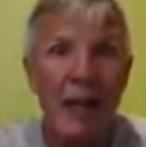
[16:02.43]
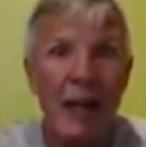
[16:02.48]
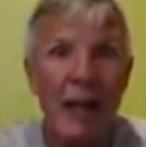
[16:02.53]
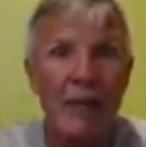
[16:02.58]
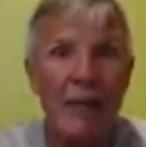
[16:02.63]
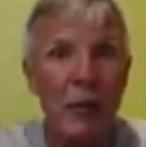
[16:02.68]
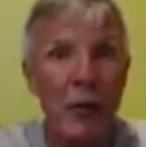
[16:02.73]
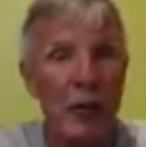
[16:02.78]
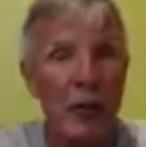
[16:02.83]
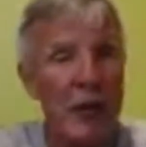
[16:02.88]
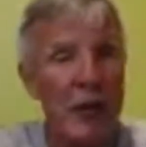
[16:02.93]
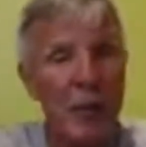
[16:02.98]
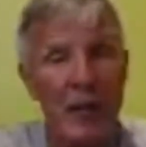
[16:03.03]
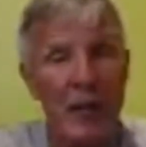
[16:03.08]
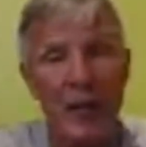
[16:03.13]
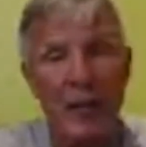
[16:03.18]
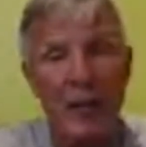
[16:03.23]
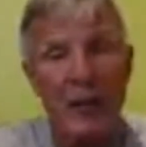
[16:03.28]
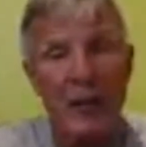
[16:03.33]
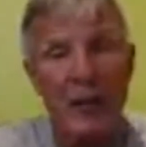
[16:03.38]
And 30
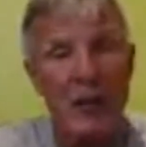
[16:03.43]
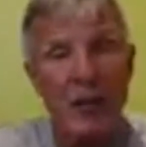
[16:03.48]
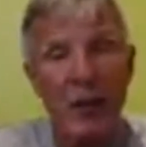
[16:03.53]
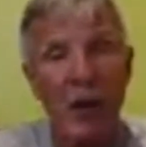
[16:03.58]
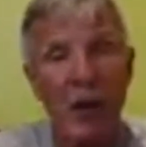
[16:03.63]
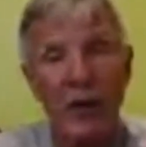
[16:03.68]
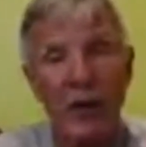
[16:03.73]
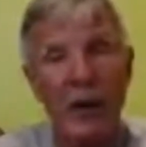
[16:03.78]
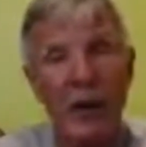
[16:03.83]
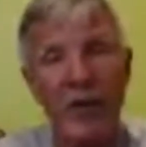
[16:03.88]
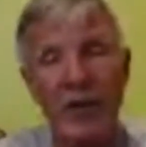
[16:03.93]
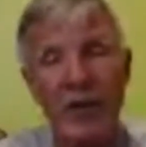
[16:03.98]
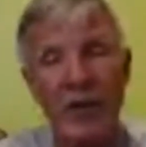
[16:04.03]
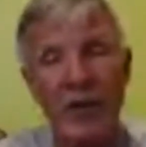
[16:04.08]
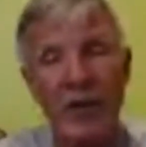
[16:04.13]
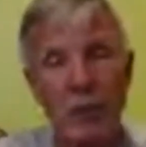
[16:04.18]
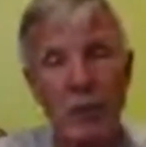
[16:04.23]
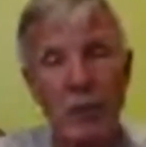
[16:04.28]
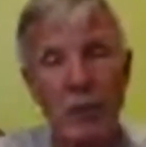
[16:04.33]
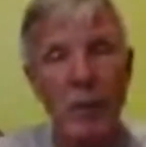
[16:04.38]
minutes. So give us
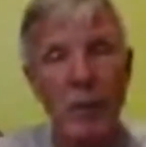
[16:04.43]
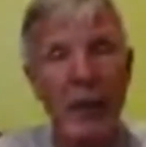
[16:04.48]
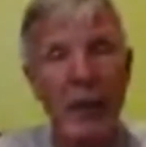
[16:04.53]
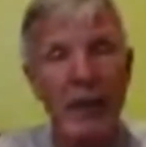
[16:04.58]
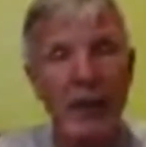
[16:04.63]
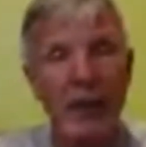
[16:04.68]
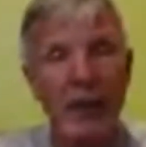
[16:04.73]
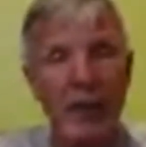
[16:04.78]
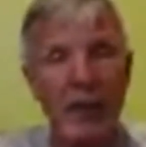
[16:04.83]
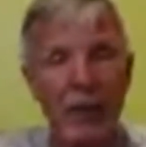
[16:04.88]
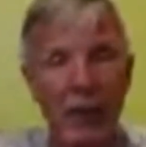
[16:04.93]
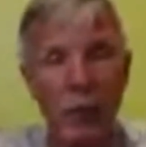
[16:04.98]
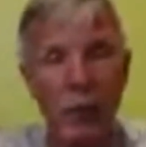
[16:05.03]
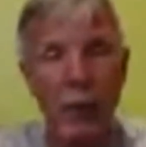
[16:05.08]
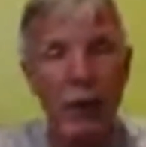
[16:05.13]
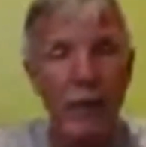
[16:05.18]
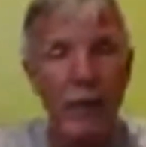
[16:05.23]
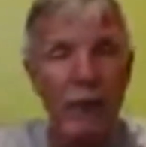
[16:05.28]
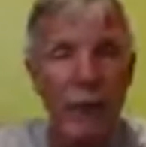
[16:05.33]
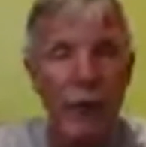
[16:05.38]
just perspective of
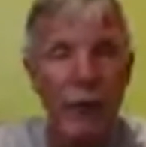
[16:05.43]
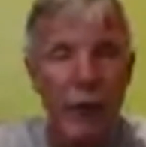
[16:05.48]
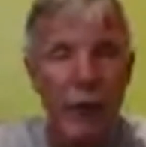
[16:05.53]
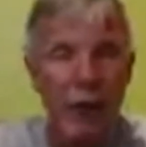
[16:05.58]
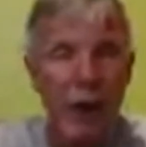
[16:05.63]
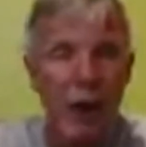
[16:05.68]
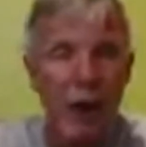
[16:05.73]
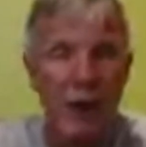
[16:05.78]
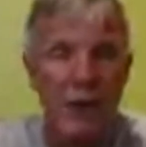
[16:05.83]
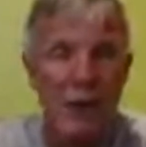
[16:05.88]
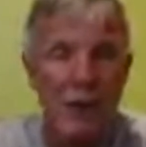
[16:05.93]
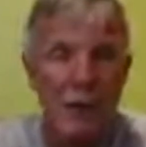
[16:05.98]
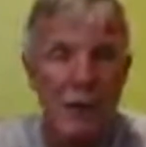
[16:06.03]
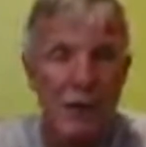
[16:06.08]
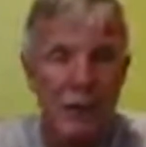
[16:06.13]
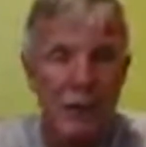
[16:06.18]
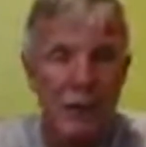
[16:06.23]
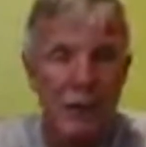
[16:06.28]
where from Fort Collins.